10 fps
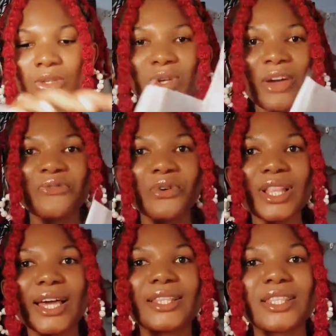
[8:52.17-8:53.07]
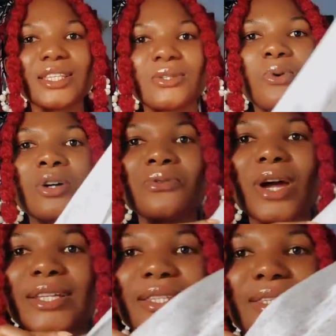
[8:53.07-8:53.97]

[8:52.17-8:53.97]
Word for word: So I feel like this one right